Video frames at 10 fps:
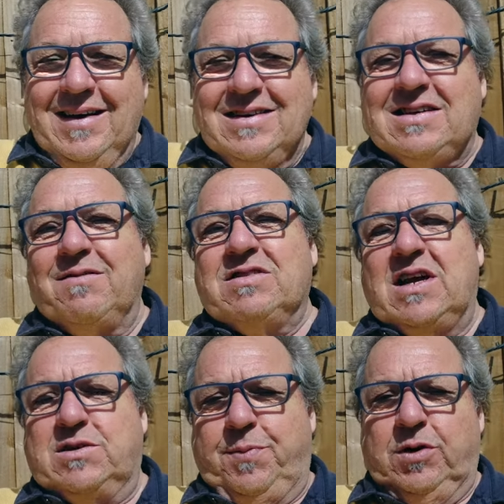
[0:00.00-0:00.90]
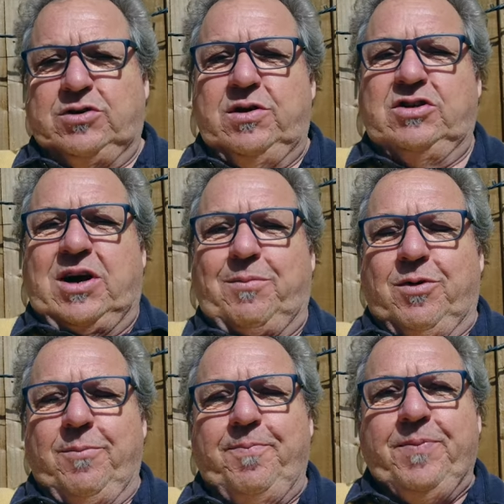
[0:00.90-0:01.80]
just come to say, I put a jumper
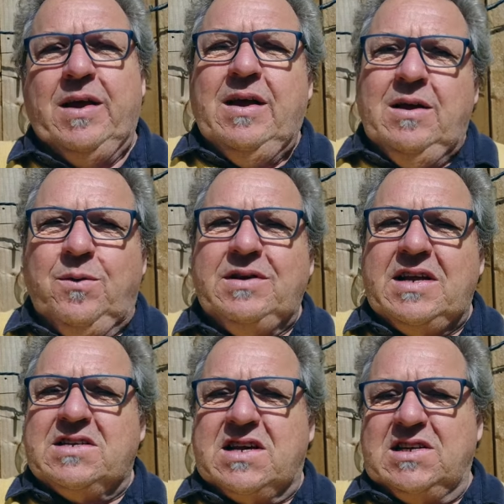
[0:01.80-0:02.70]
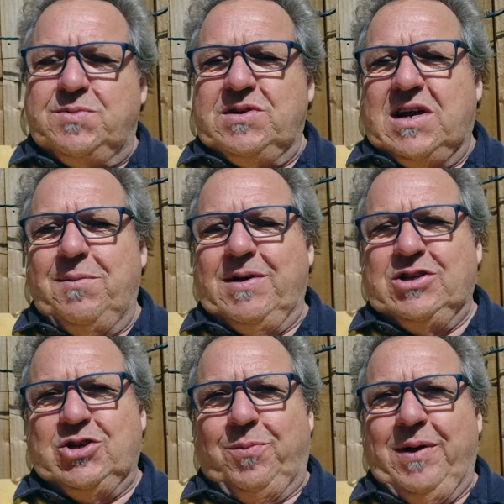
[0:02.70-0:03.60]
on. We're down to Sainsbury's, done a bit of
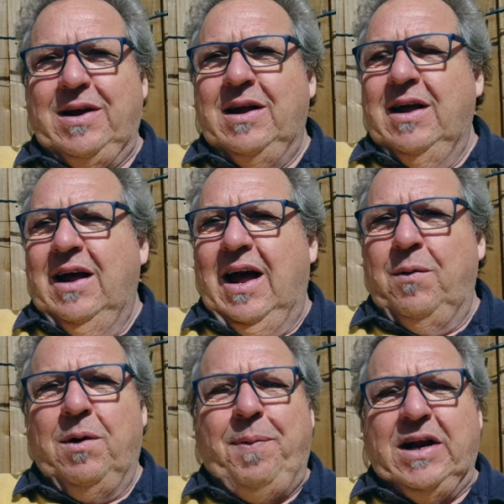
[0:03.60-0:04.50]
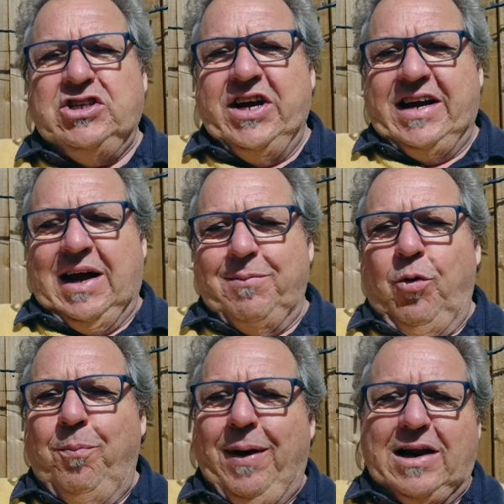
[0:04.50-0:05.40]
shopping, and when I picked the chicken up,
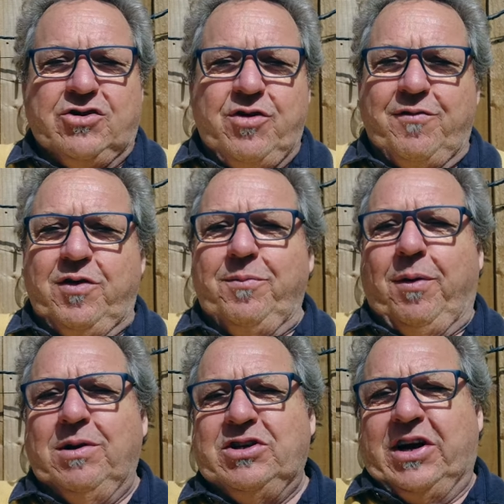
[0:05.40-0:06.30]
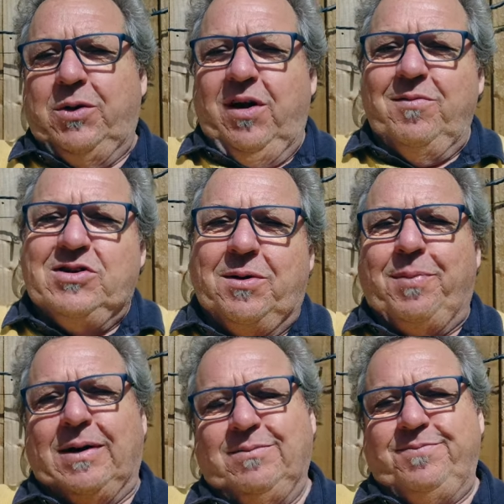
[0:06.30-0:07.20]
all blood dripped from the bottle of chicken all over the jumper.